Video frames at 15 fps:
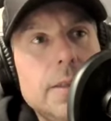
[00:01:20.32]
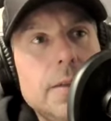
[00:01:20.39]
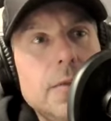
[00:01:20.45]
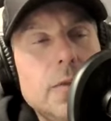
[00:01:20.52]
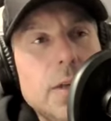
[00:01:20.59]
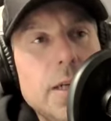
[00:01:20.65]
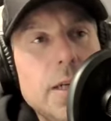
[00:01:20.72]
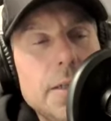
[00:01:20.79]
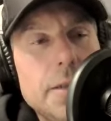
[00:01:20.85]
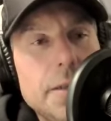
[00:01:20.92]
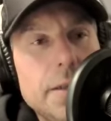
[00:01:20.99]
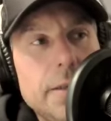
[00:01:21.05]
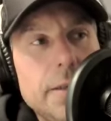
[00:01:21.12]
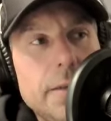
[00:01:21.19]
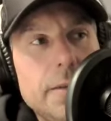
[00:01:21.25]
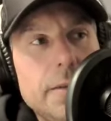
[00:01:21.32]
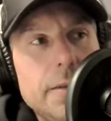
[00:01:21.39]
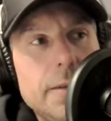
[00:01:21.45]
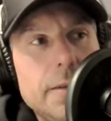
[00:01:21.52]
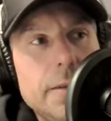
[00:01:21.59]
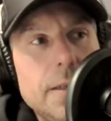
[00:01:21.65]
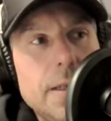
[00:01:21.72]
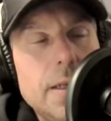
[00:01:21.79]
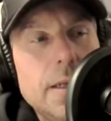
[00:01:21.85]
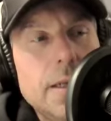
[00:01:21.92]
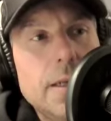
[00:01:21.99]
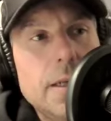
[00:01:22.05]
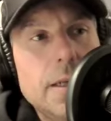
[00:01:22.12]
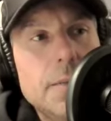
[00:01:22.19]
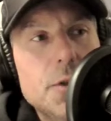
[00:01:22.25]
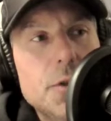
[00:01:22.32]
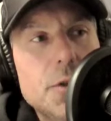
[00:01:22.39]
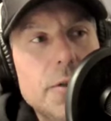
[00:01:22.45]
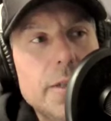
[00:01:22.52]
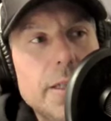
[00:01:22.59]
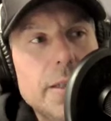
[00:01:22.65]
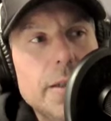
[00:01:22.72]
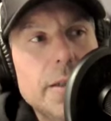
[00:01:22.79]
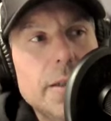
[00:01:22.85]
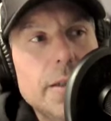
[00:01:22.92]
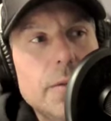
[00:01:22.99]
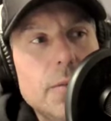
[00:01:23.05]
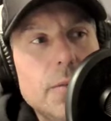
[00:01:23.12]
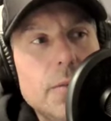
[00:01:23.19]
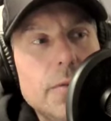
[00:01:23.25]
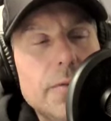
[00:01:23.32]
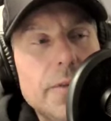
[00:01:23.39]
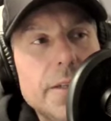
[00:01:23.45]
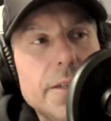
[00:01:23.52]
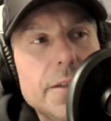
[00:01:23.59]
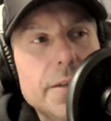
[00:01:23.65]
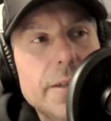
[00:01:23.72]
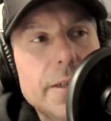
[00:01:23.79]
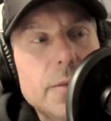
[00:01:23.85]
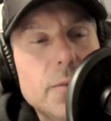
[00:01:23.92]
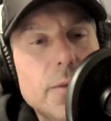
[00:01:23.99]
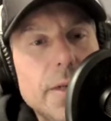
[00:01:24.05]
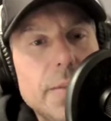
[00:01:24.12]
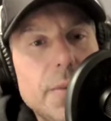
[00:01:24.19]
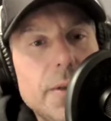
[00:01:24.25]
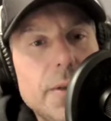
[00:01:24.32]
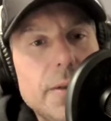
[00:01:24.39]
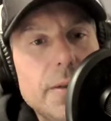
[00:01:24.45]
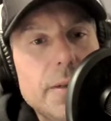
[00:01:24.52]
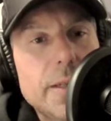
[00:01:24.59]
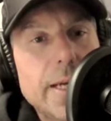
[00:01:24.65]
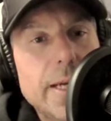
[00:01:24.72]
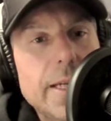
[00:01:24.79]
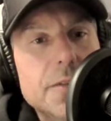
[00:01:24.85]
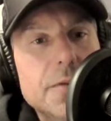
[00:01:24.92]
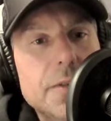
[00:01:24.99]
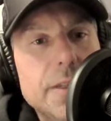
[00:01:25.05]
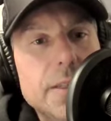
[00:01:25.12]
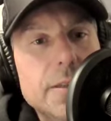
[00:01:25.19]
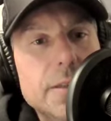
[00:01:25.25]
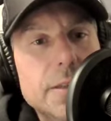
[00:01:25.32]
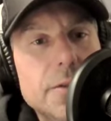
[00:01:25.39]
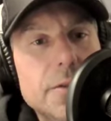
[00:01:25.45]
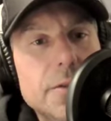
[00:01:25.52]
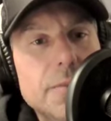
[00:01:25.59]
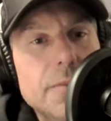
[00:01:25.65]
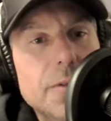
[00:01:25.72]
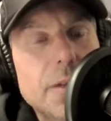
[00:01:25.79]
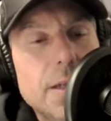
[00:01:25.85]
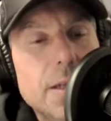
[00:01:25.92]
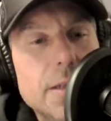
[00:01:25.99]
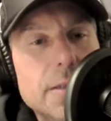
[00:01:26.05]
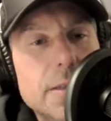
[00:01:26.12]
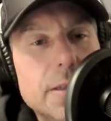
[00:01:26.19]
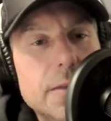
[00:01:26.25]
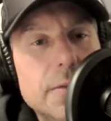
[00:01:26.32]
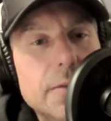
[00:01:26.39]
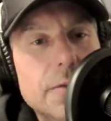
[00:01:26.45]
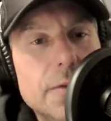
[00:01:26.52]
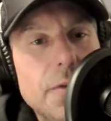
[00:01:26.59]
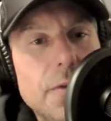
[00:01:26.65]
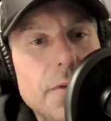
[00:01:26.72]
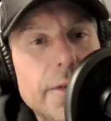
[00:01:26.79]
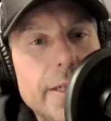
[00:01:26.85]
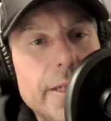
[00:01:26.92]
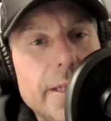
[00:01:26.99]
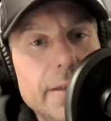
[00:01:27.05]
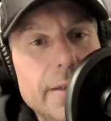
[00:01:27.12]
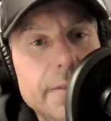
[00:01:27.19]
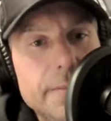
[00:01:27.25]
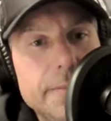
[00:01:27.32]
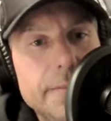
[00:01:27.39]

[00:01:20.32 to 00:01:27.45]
for hunting. I'm shooting the Victory Rip XVs Extreme Velocity for 3D.